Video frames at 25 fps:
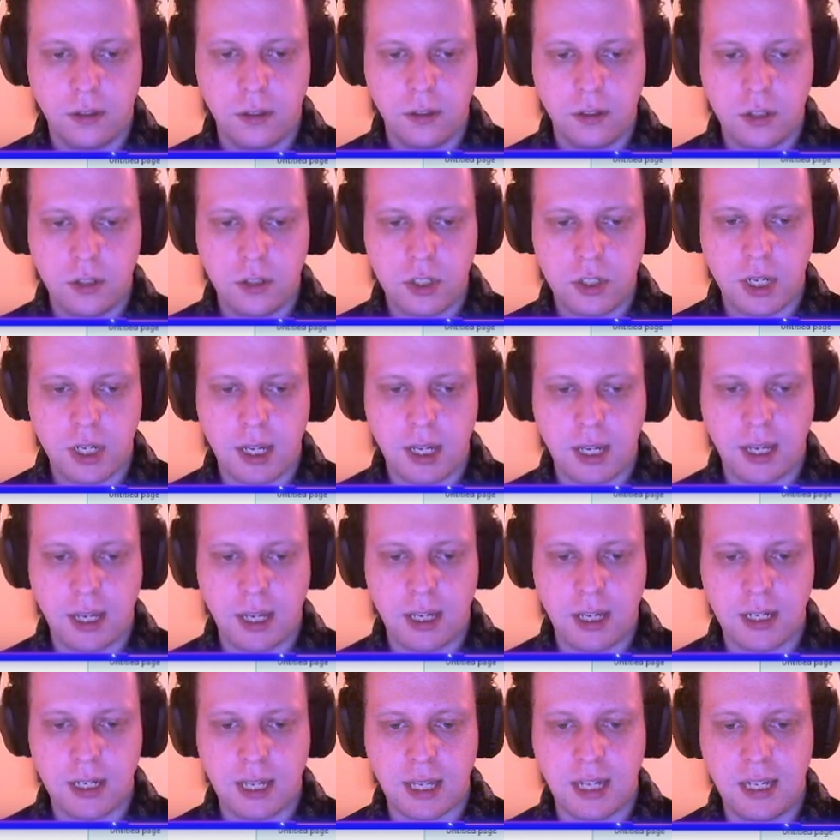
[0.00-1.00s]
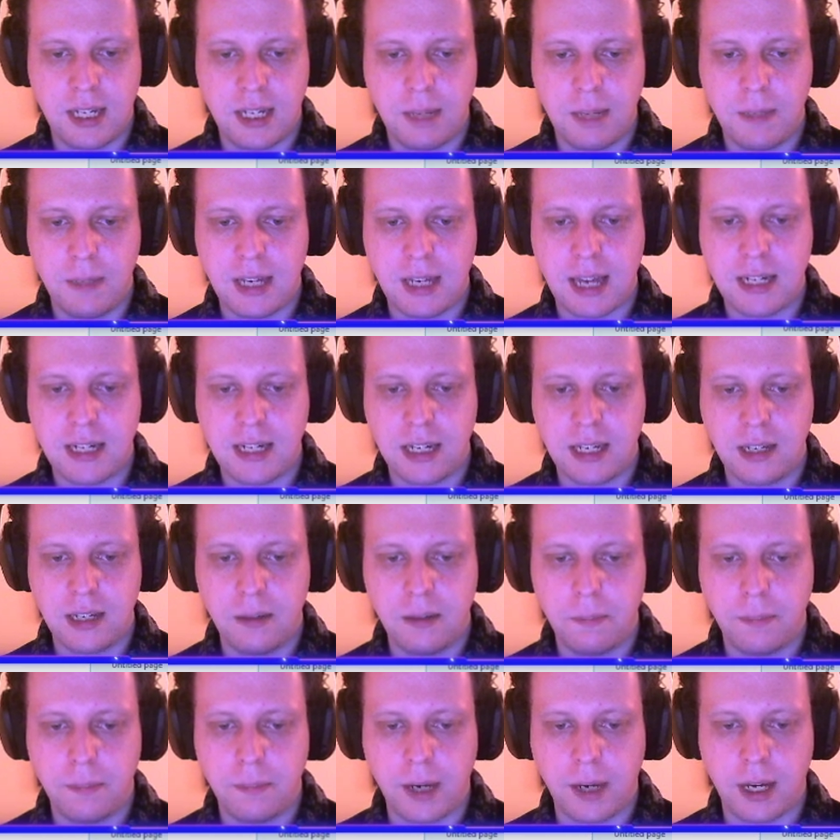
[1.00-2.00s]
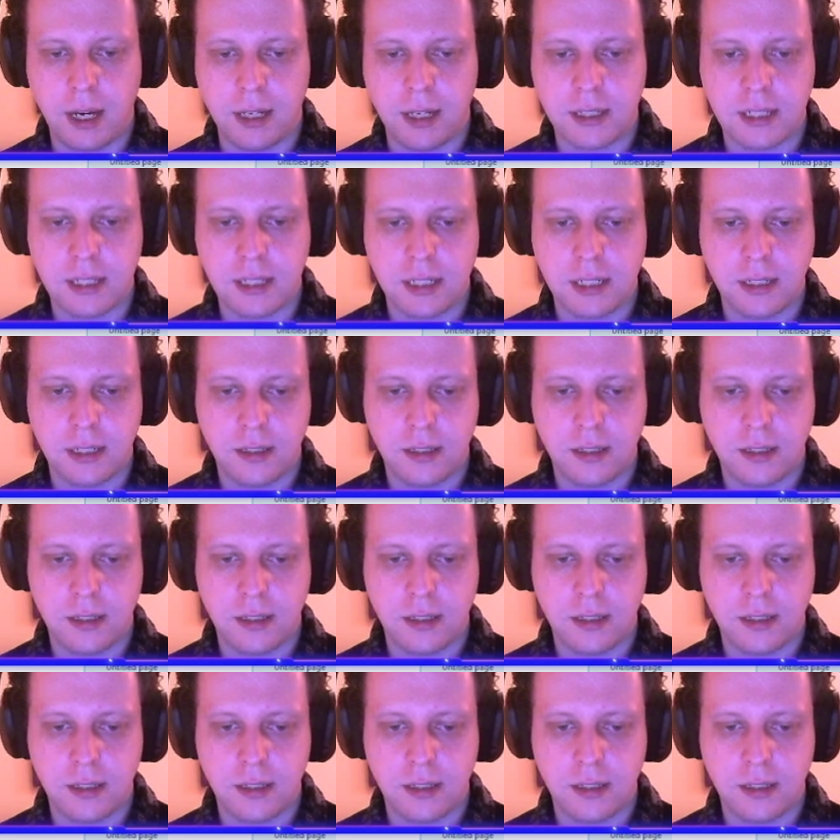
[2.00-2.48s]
She is intimidating, but